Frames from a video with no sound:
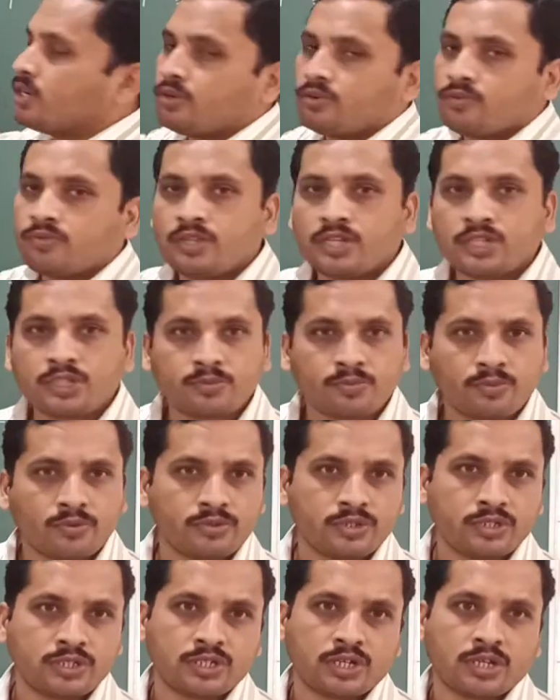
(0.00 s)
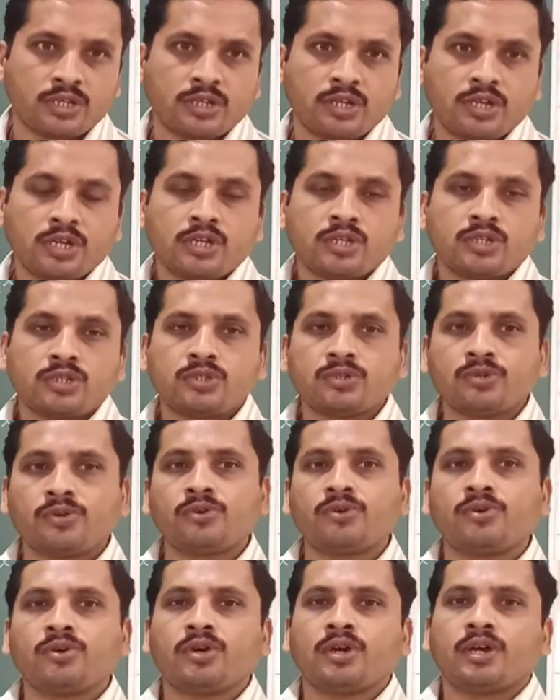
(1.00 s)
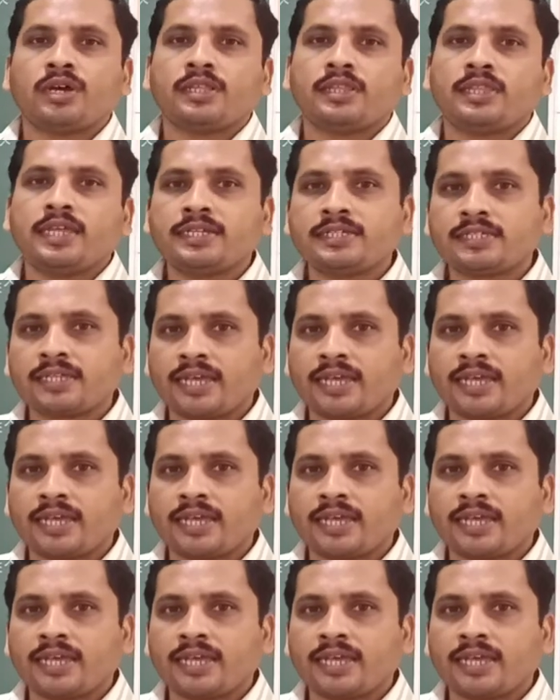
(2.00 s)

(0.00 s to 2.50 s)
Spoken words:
to this position. So this